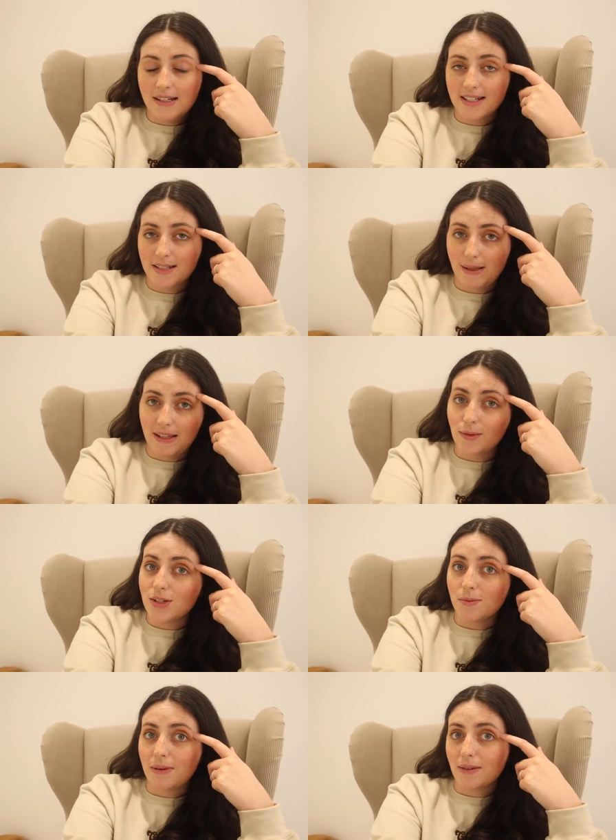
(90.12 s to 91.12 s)
it does mean that we
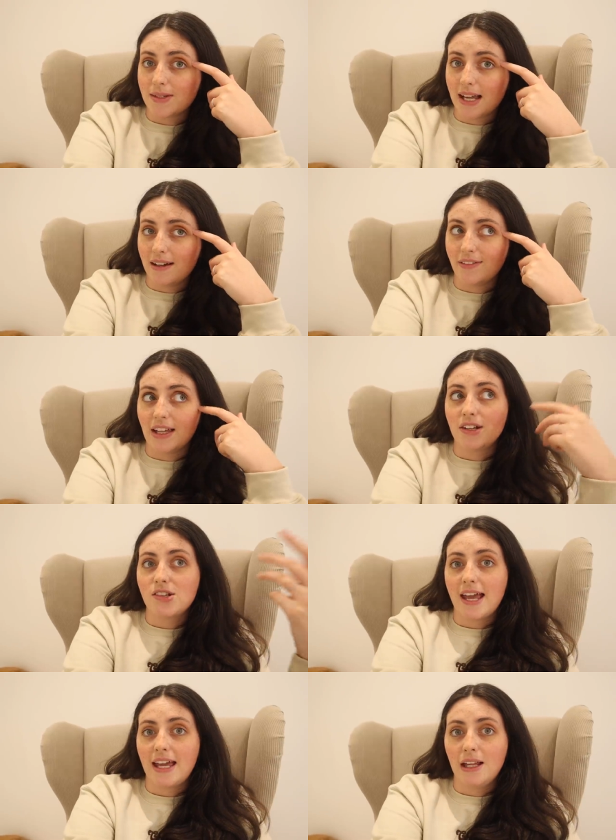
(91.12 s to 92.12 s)
should be able to kind of like
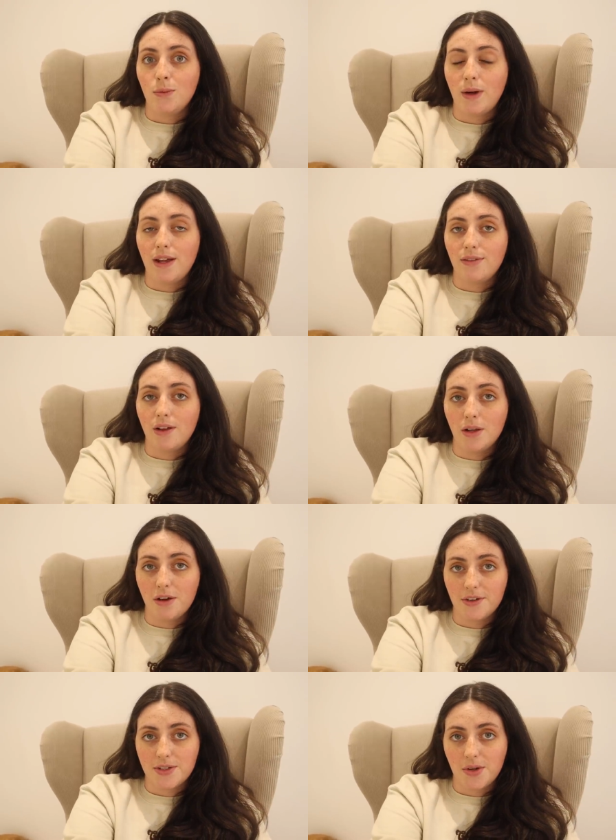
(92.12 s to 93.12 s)
check in with a lot
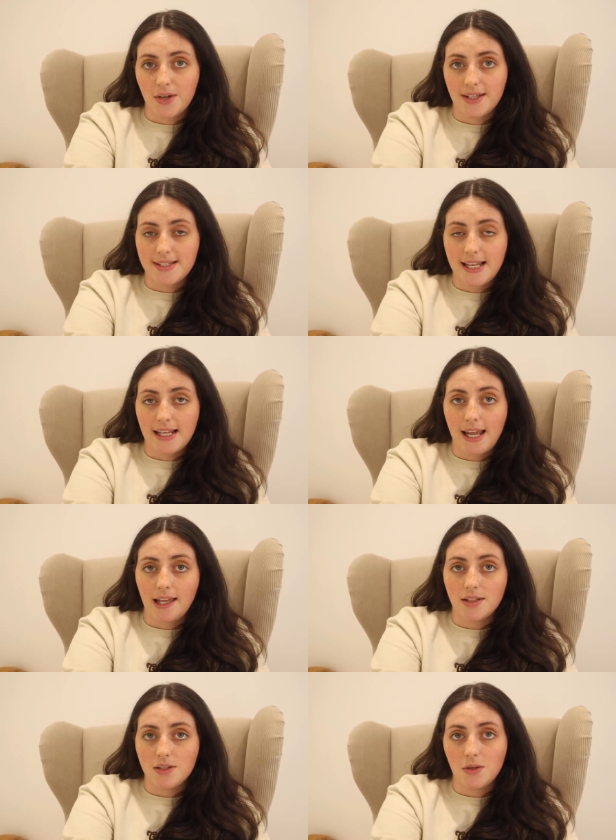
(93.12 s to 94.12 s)
of our stockists in
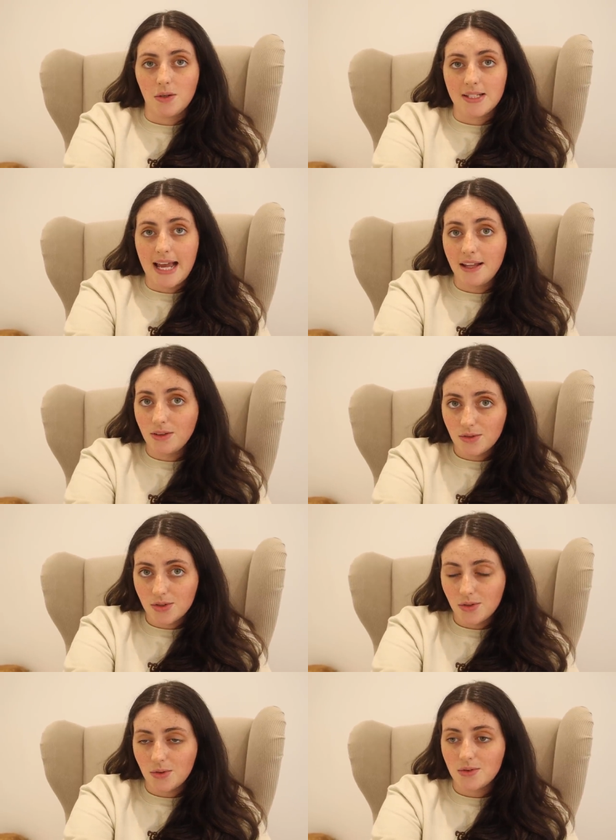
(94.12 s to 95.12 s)
England who attend
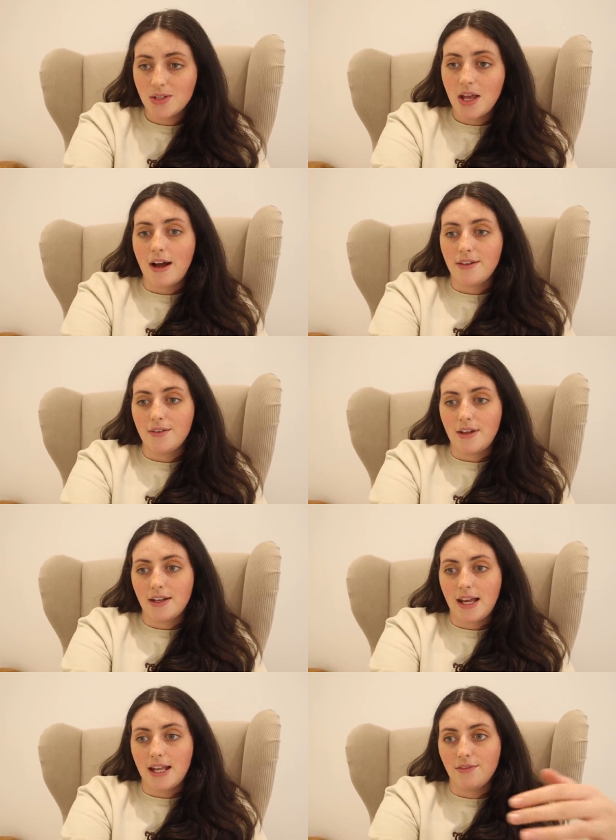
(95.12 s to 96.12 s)
those shows rather
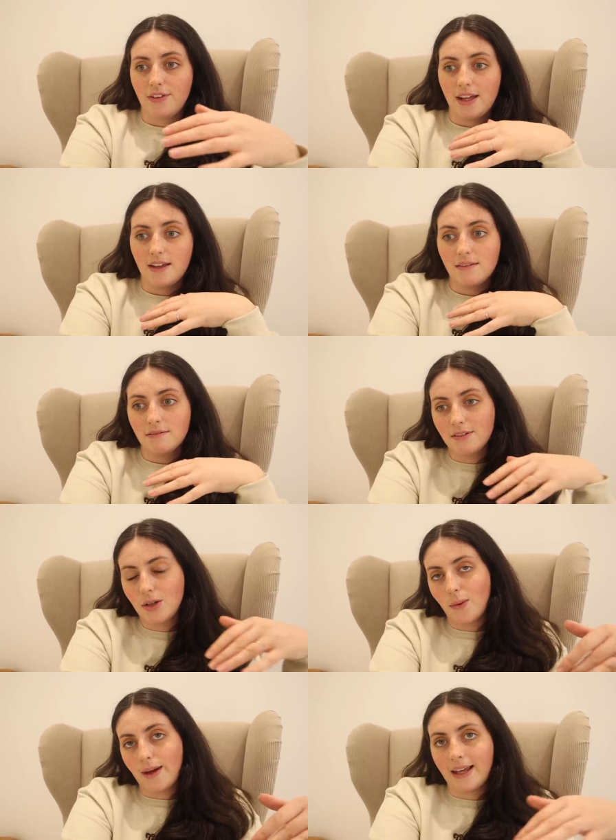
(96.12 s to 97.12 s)
than kind of like
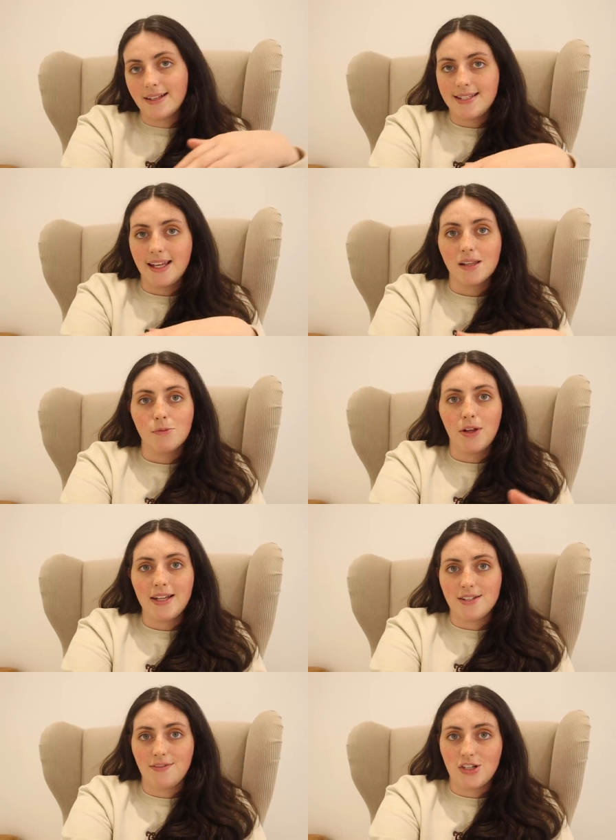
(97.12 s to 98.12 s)
going and seeing them all
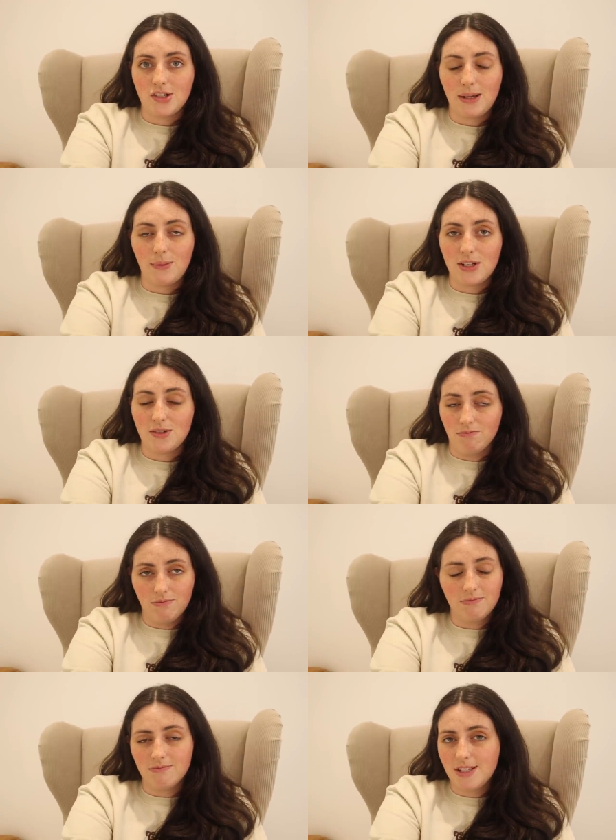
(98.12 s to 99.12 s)
individually, which
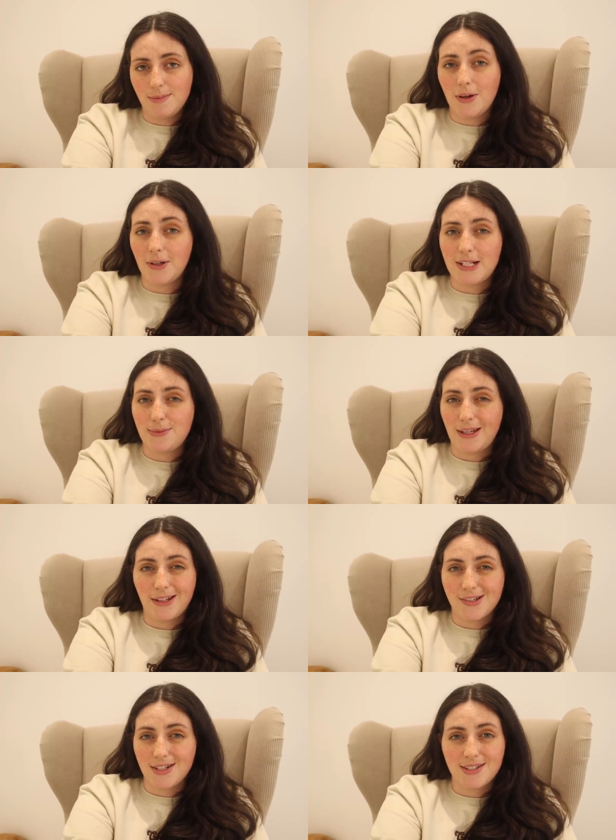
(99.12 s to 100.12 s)
to be honest, we
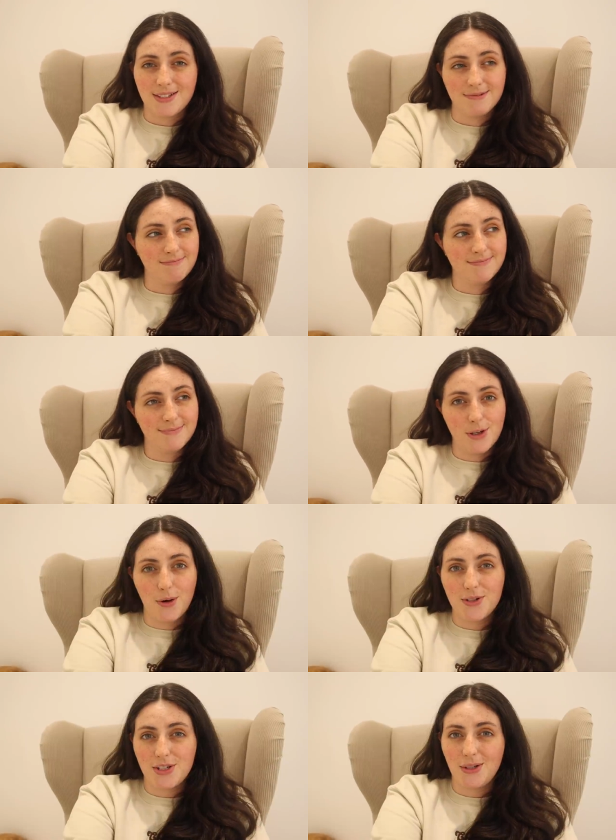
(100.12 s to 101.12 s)
could just
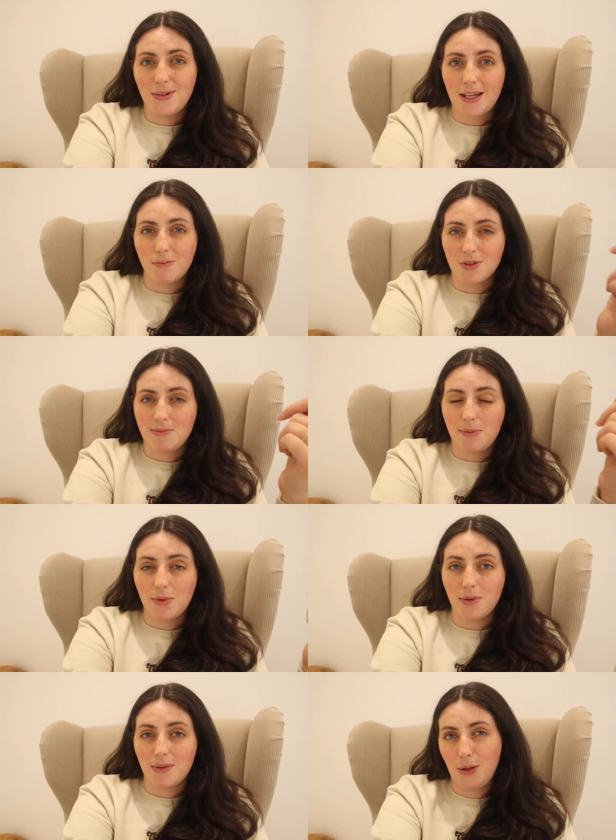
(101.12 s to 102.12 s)
not do. Like most
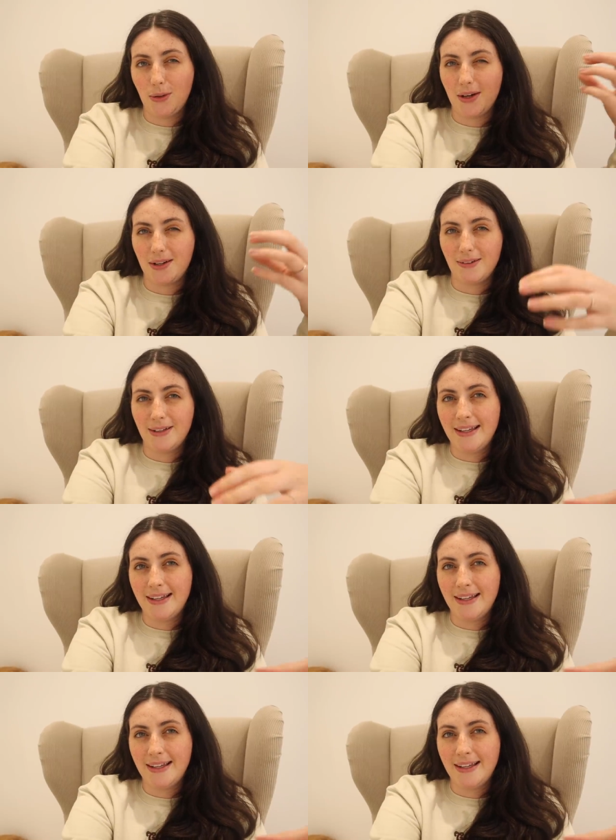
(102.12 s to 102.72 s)
people who are